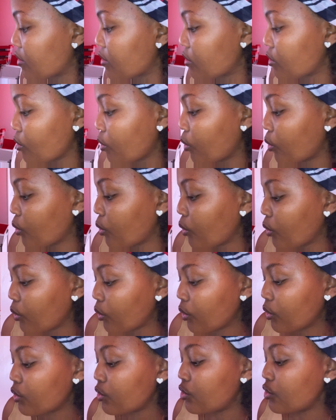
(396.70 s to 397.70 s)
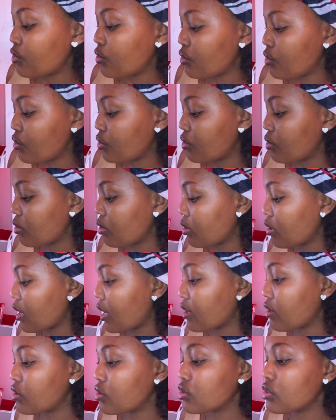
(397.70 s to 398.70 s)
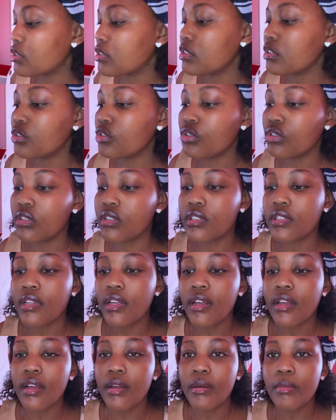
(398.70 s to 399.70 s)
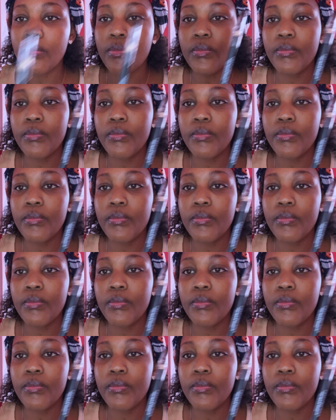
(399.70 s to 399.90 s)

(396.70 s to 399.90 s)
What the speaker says: So I usually use a